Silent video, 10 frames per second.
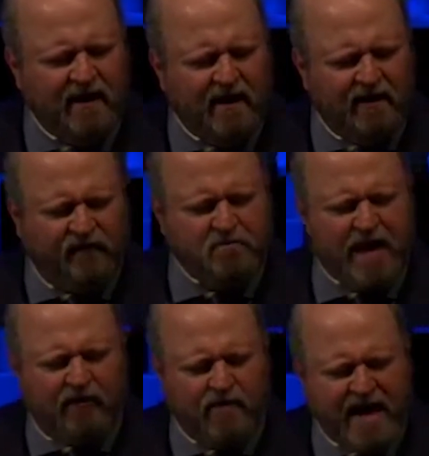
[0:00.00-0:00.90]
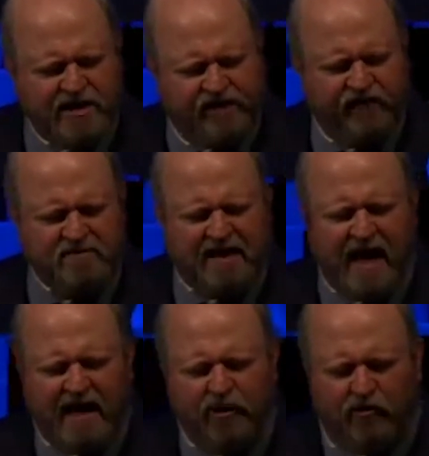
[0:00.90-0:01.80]
and for being raised from the
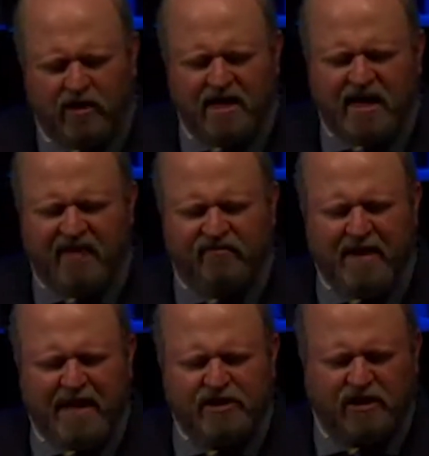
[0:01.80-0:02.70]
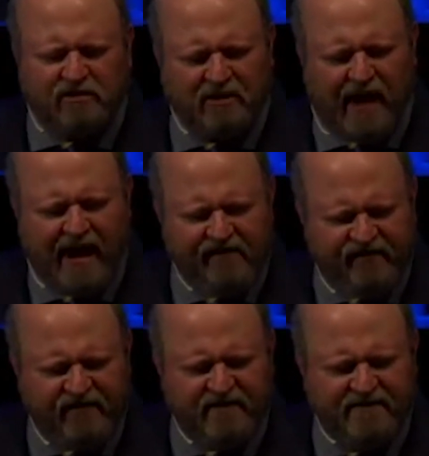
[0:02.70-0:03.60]
dead in order to give me eternal life.